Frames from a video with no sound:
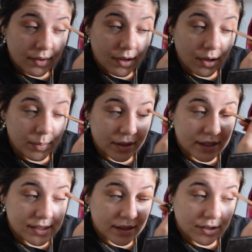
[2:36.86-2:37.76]
I'll put
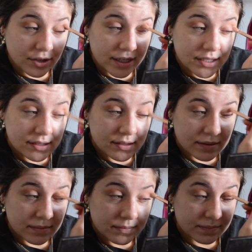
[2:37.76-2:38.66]
this in the crease.
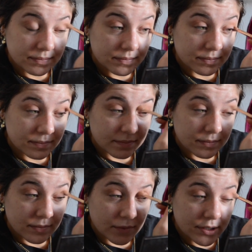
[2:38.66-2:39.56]

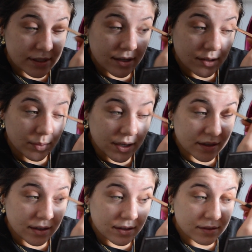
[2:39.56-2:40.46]
We'll see how the
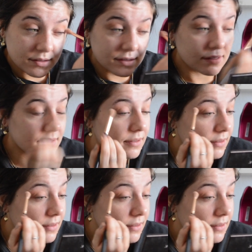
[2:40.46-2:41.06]
blending goes.